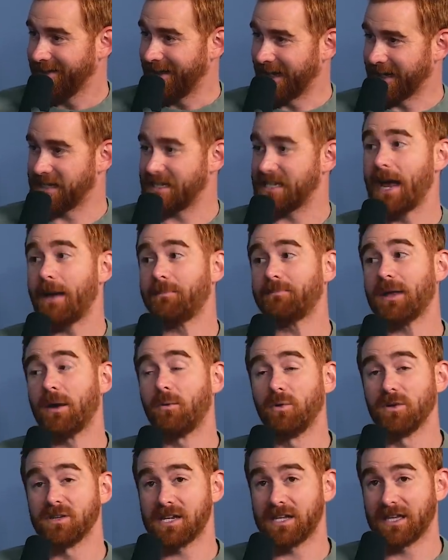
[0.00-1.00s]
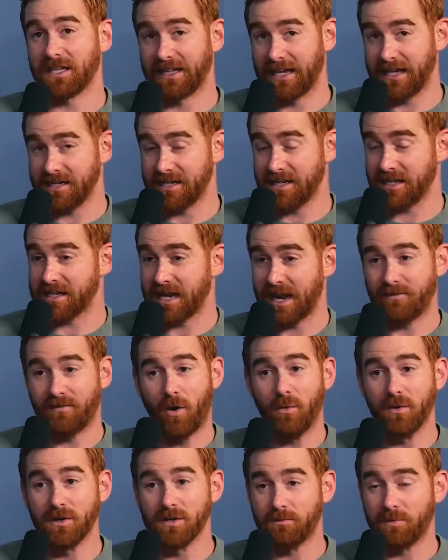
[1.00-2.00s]
Except, I will say the laziest, I've
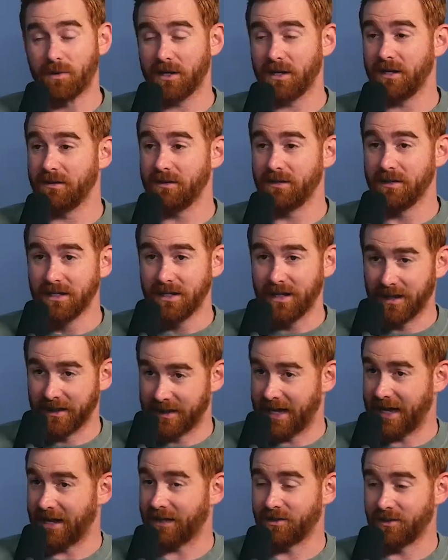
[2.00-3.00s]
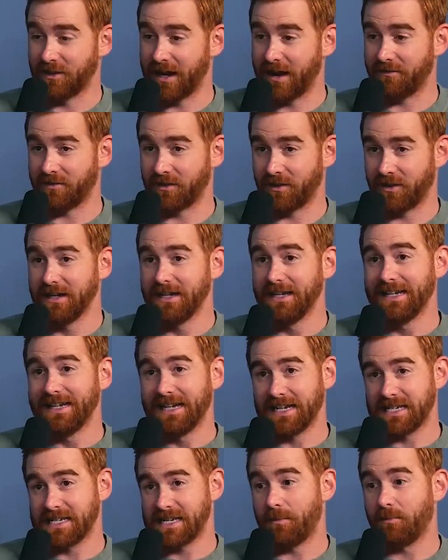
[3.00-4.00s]
always put in a lot of good effort,
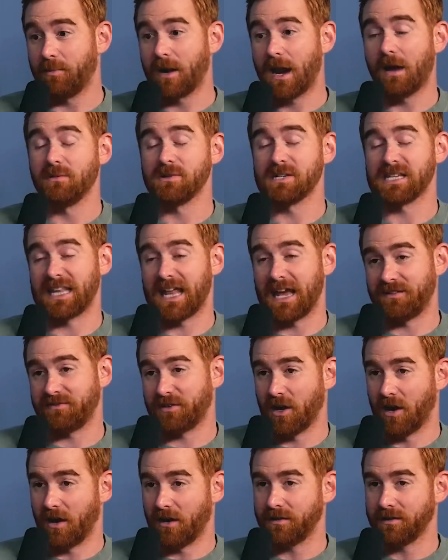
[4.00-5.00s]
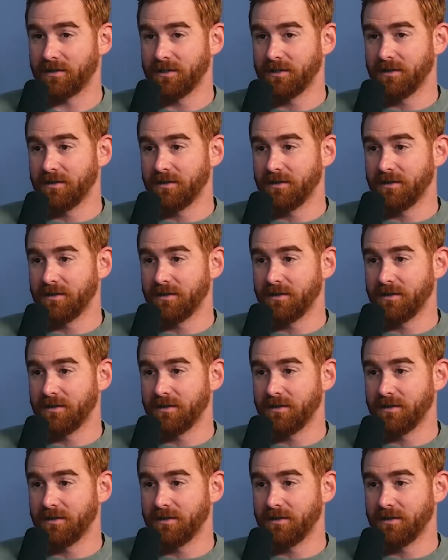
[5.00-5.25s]
except when I was a lifeguard.